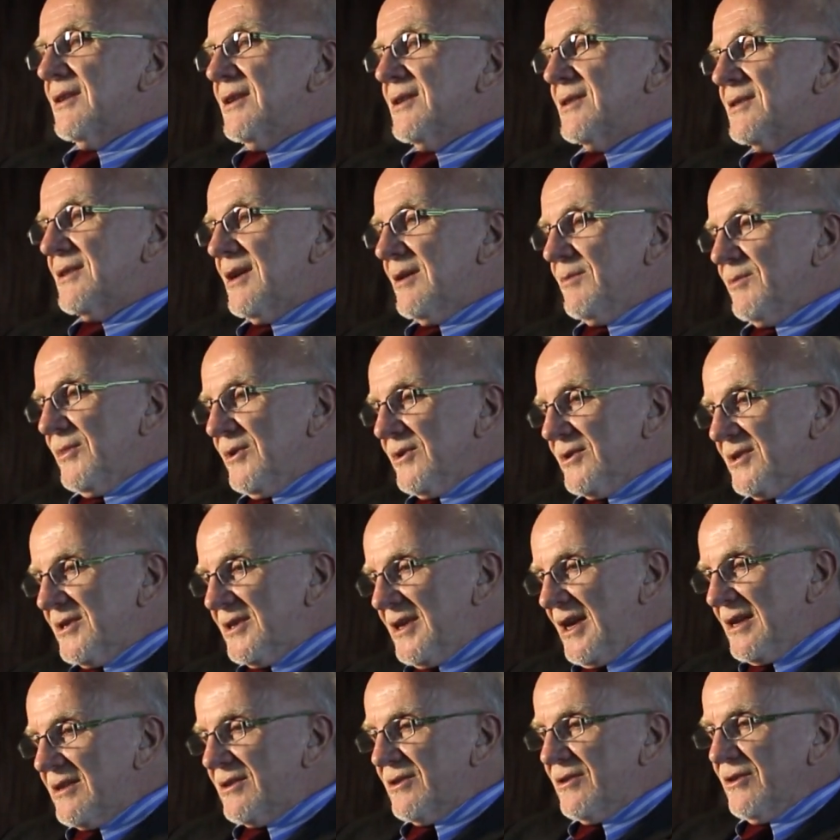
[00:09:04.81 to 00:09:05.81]
Istanbul
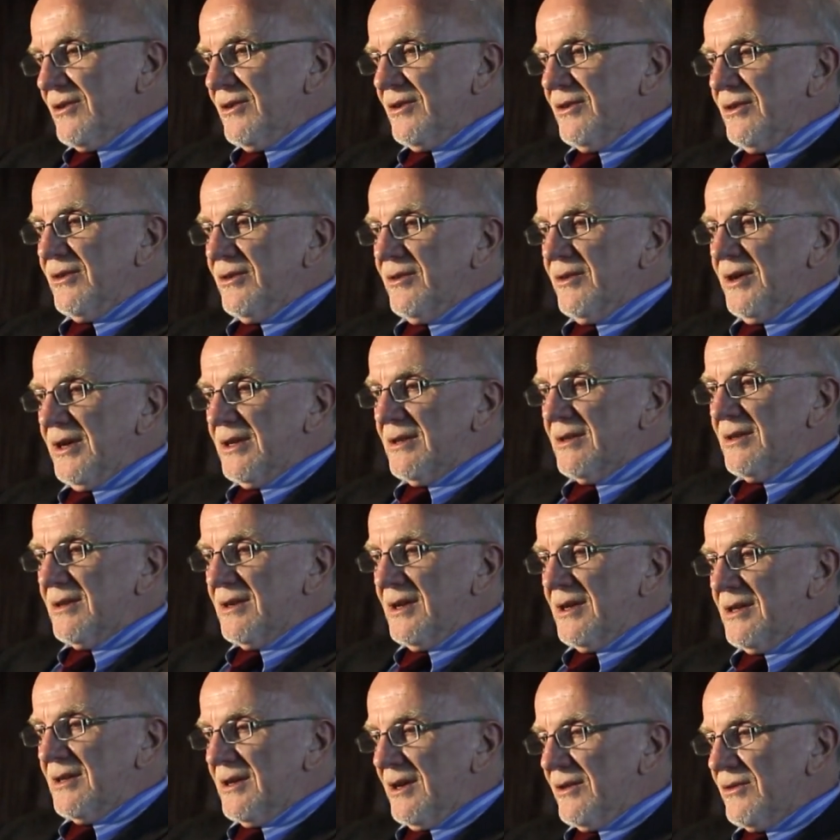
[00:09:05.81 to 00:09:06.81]
Center
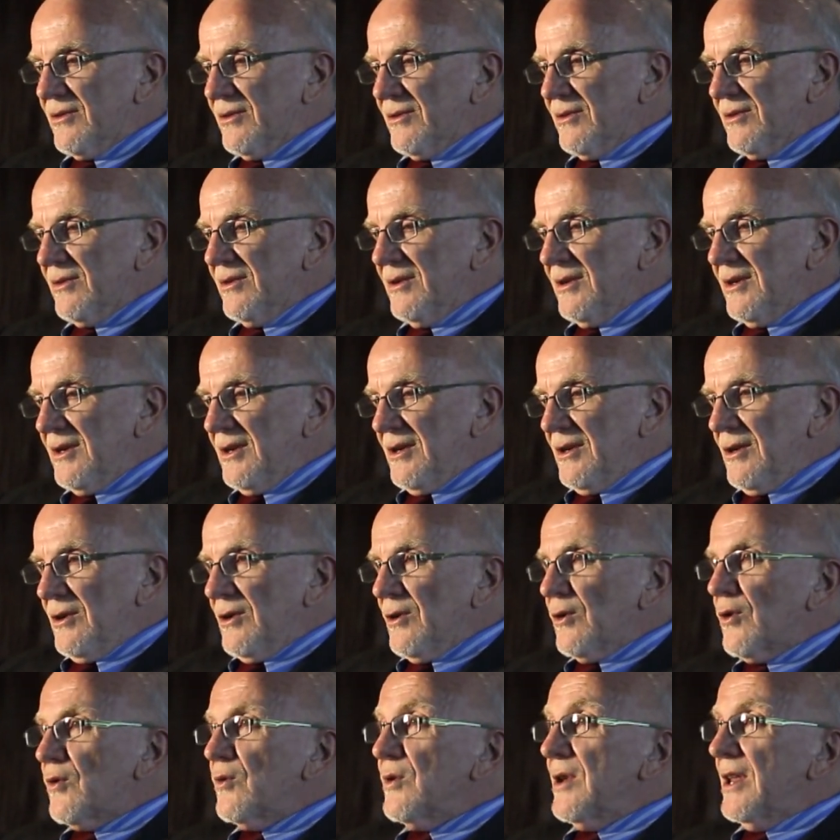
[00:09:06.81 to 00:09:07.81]
and other
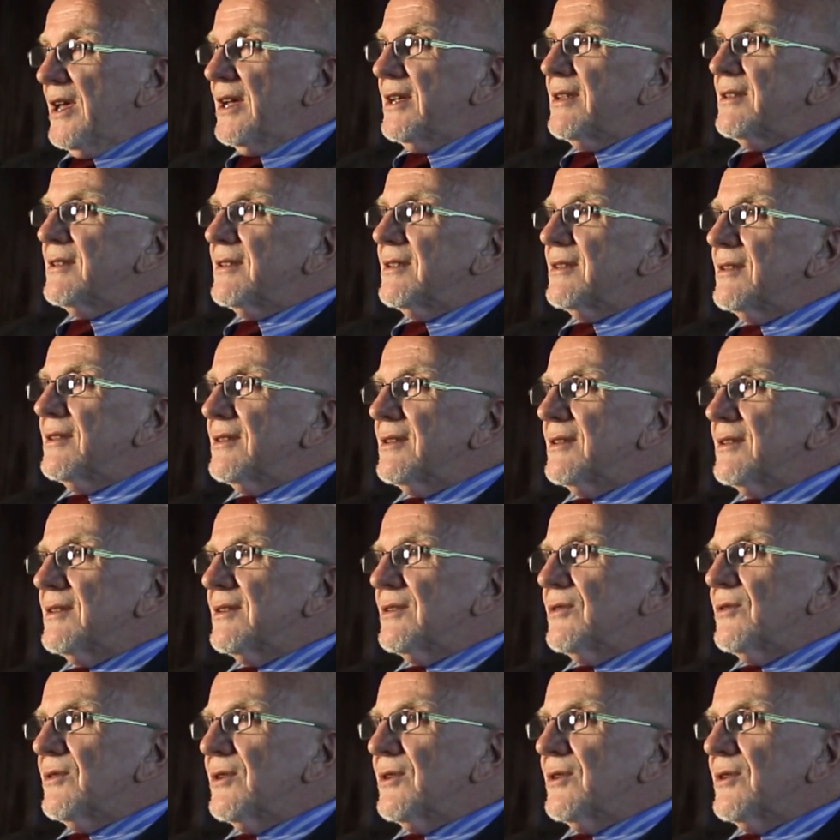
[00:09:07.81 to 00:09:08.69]
Gulen